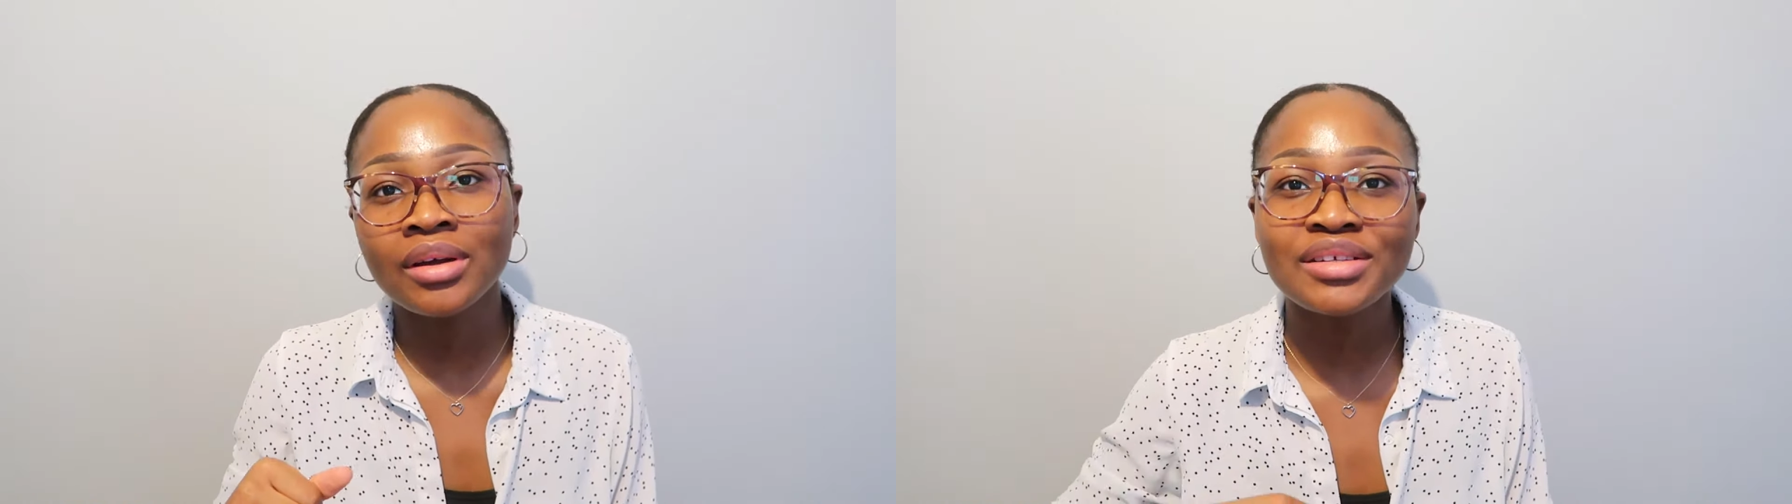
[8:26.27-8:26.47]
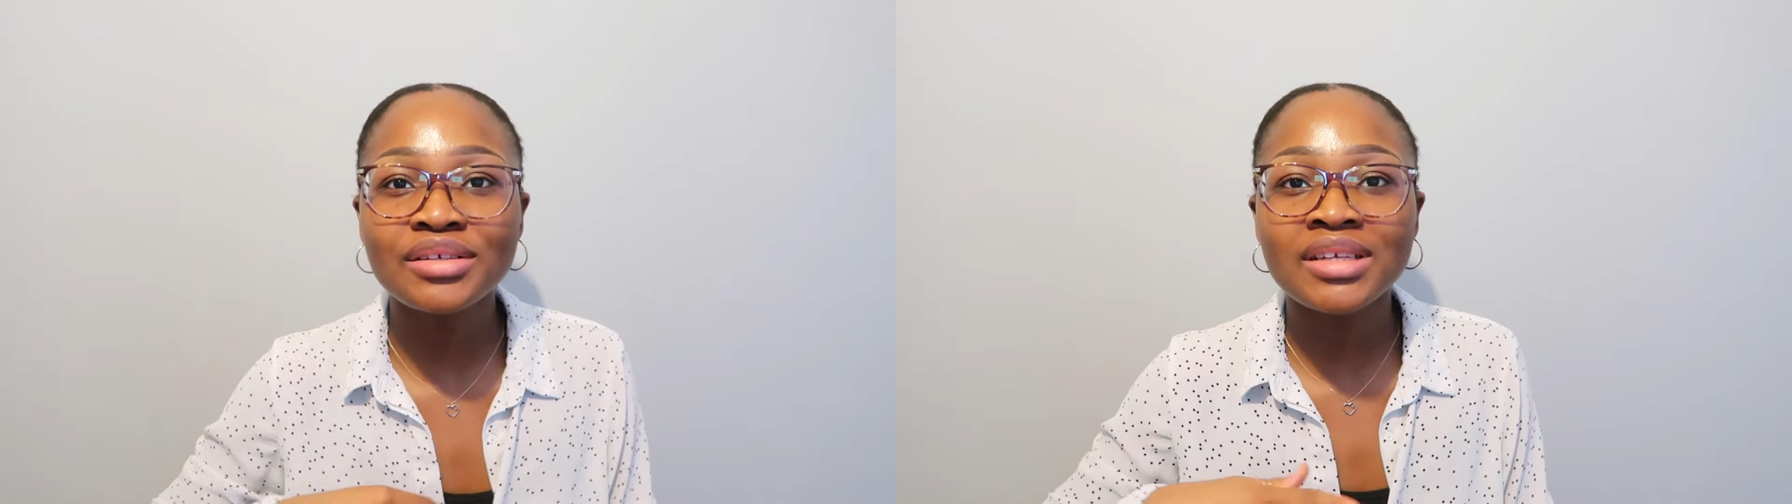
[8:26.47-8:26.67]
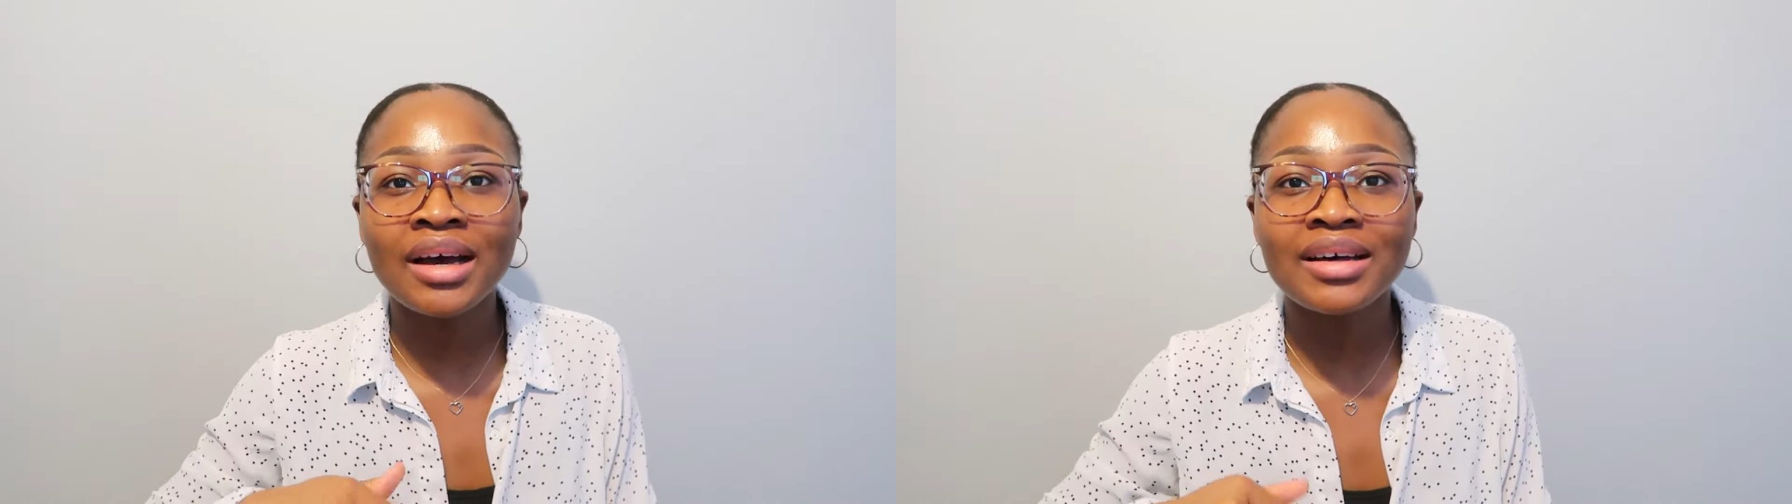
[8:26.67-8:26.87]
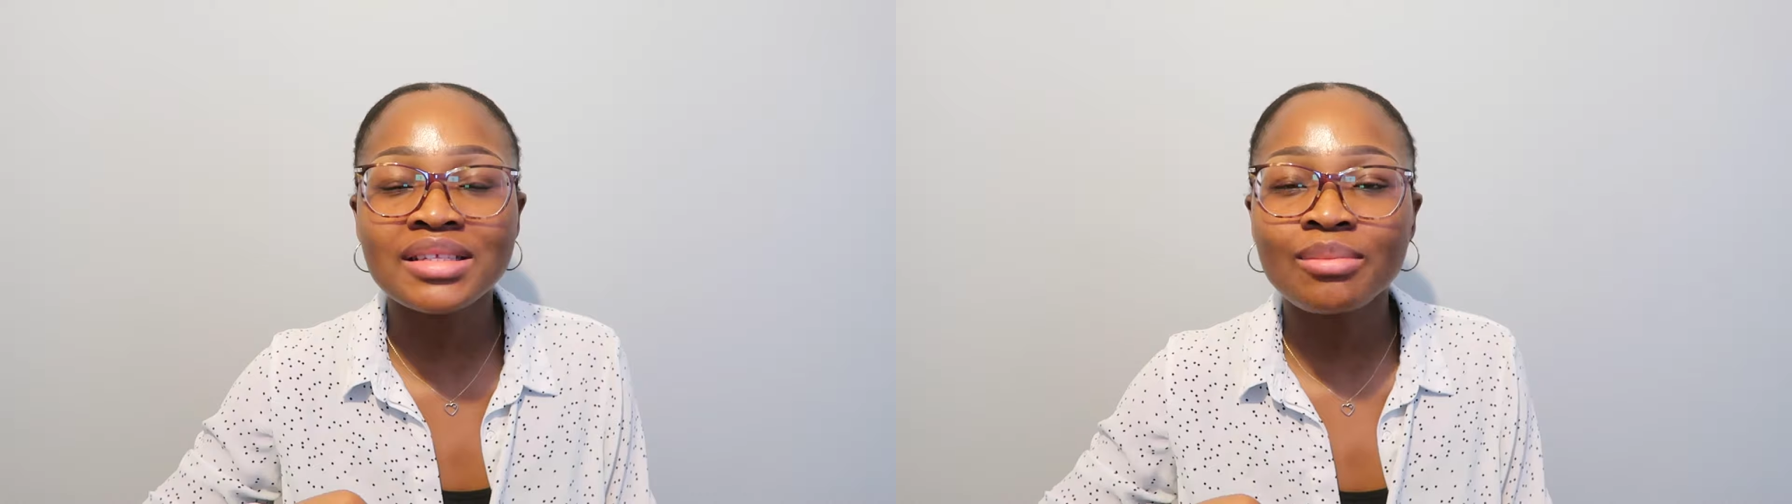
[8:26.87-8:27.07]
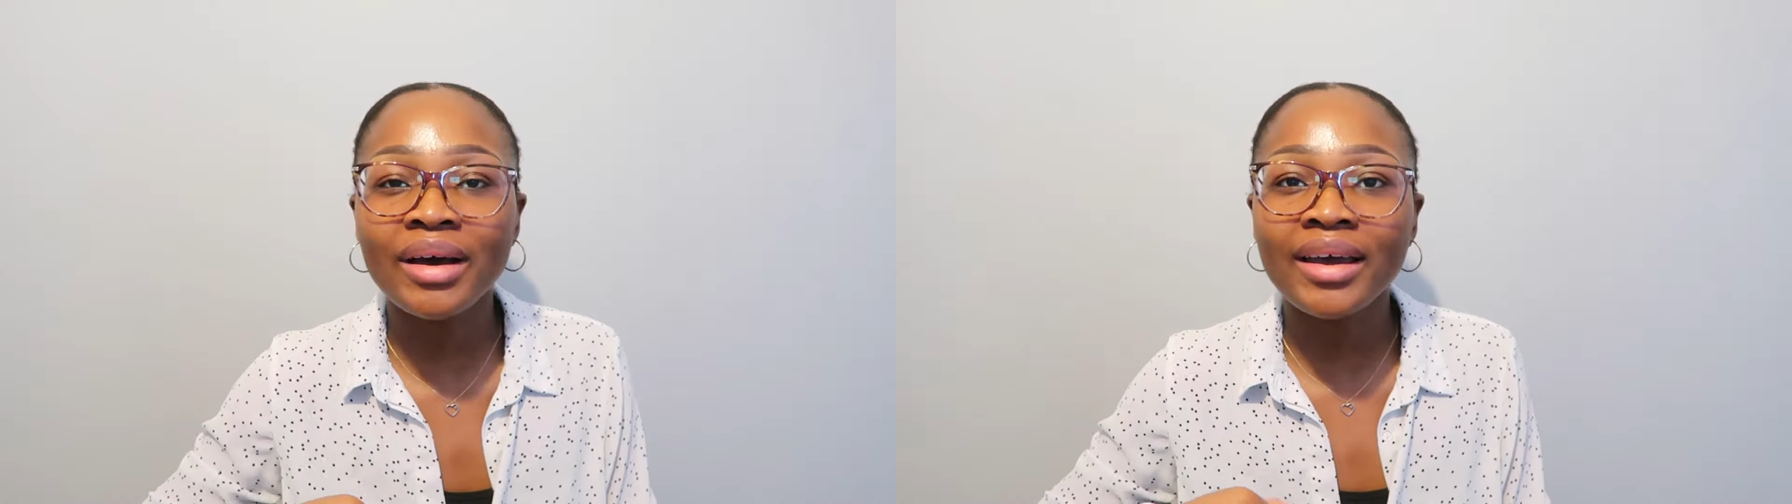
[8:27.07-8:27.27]
So shout
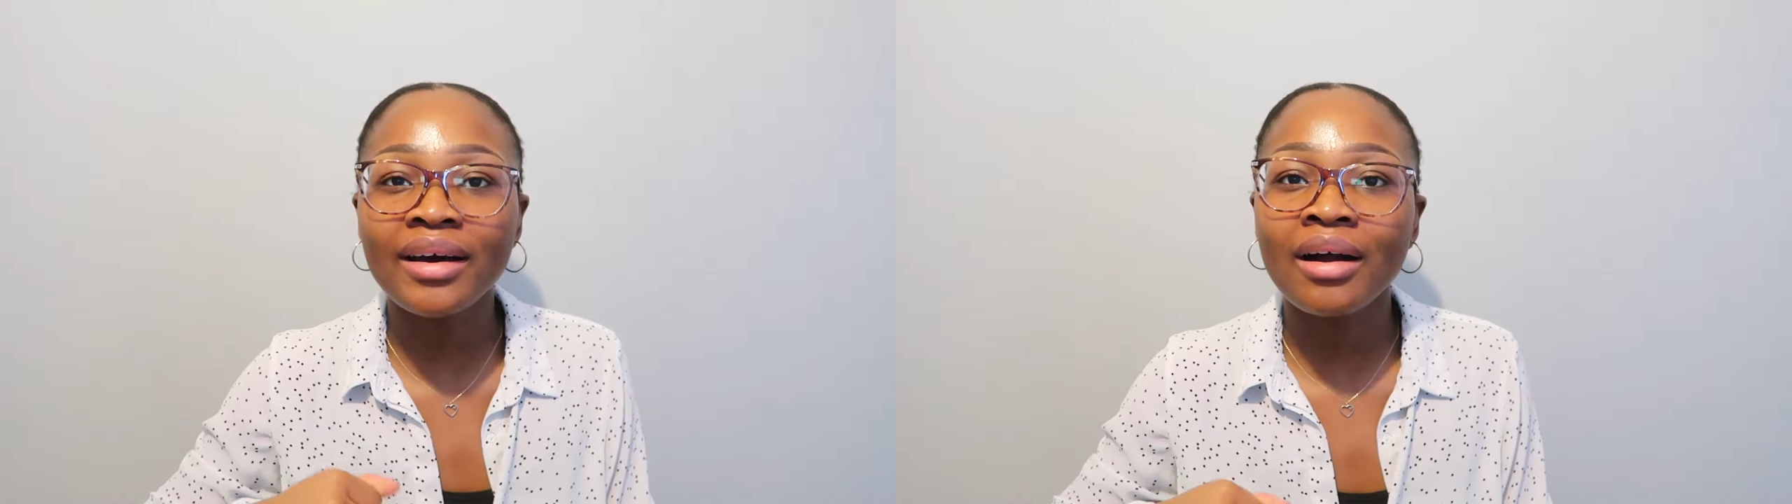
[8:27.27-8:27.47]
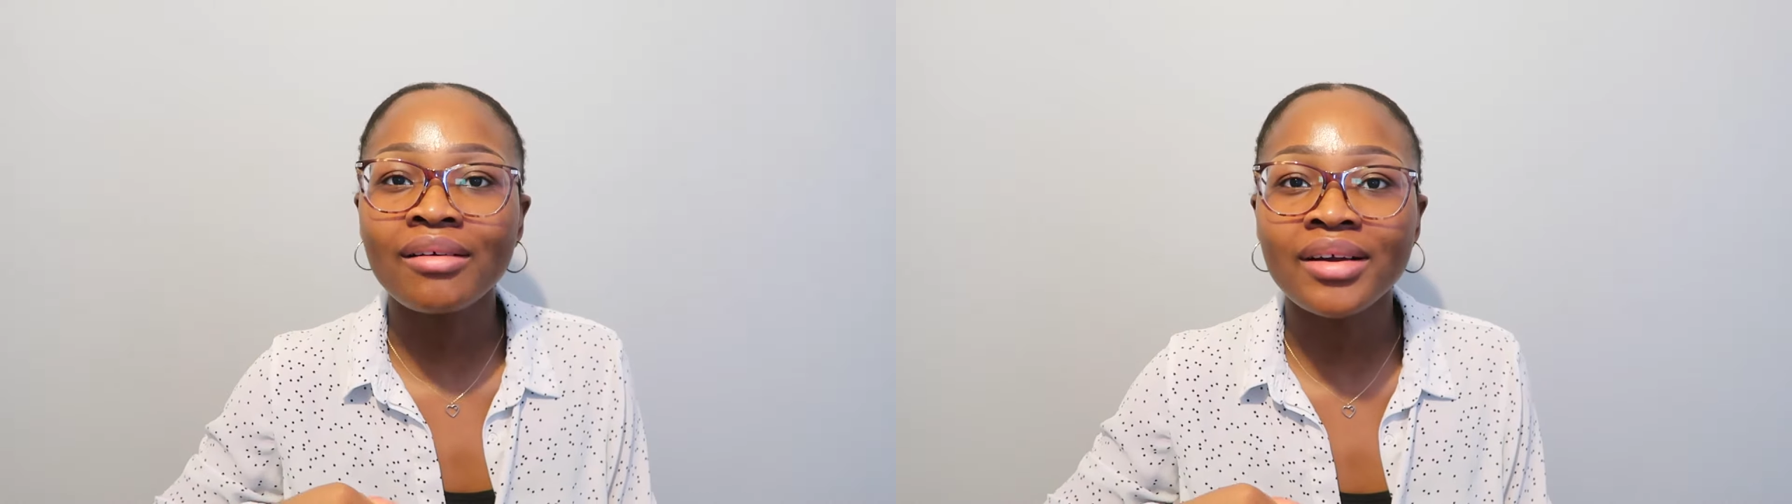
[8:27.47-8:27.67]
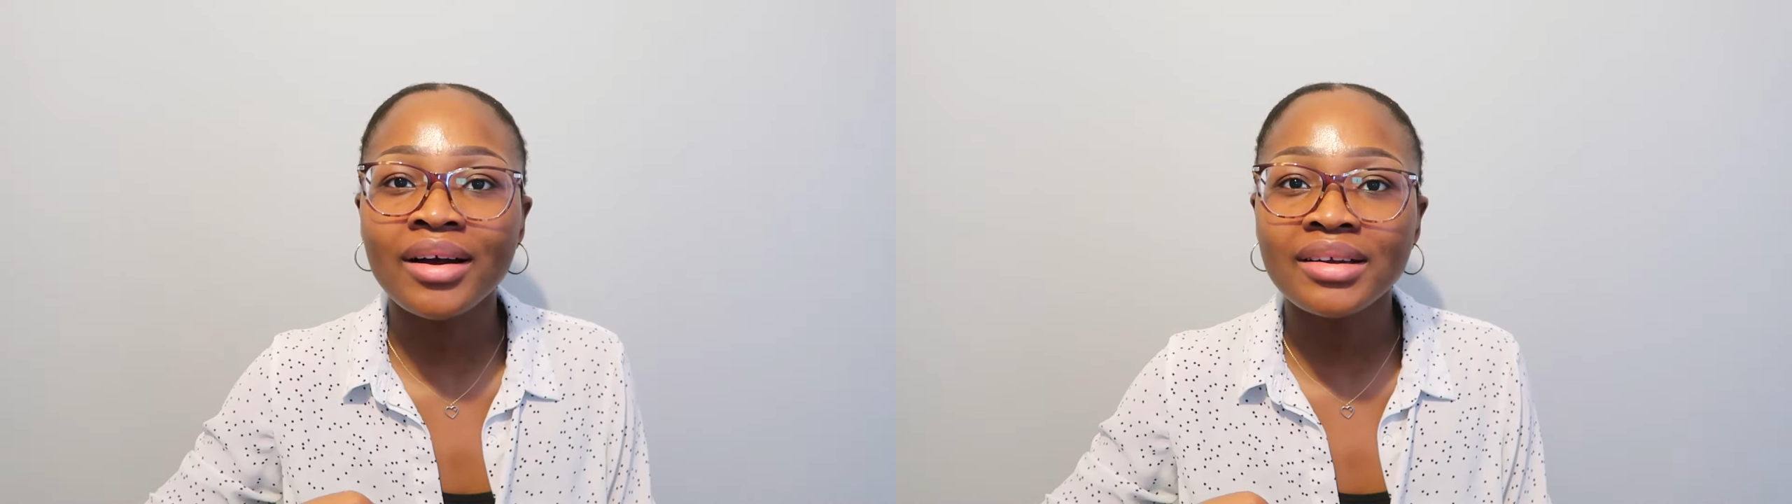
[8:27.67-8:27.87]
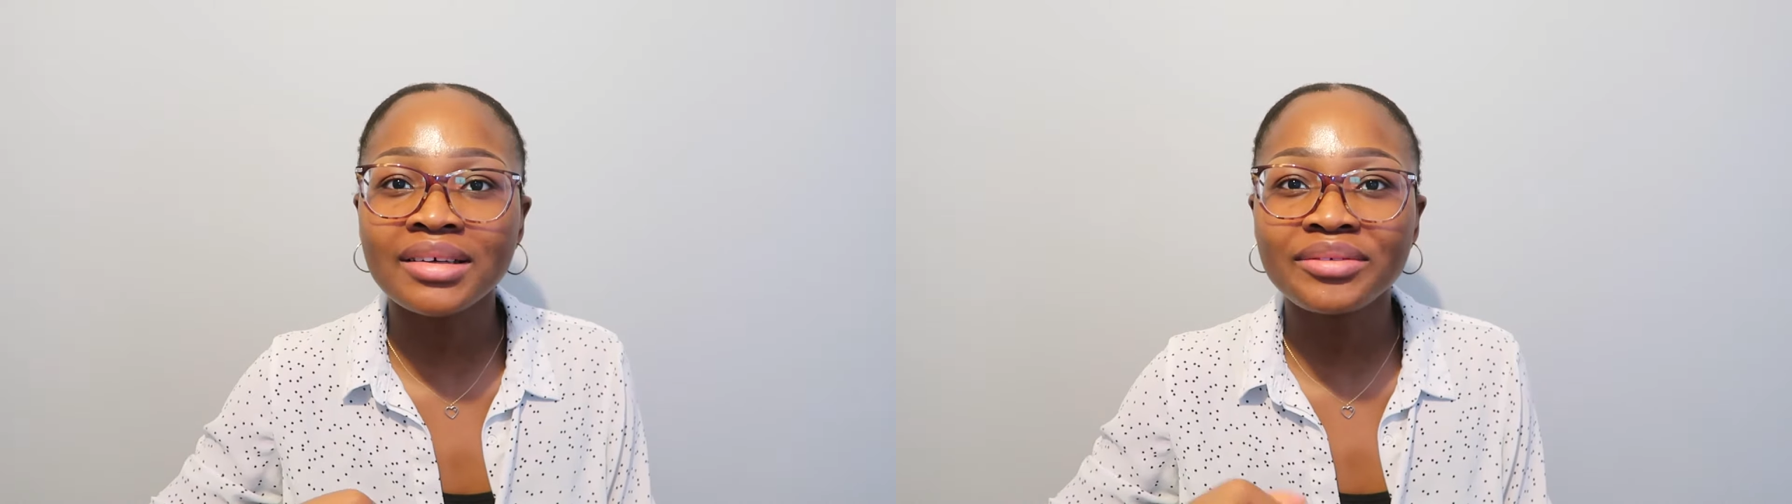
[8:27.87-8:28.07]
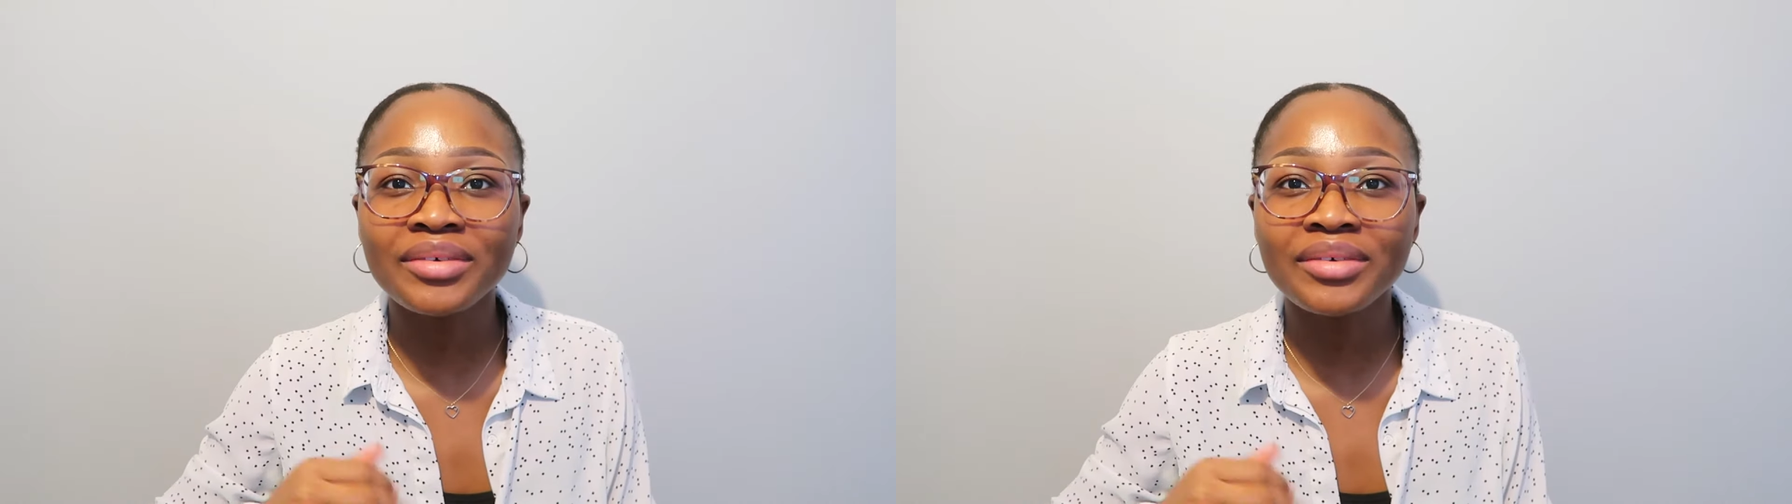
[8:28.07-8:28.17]
out to my girl Ariana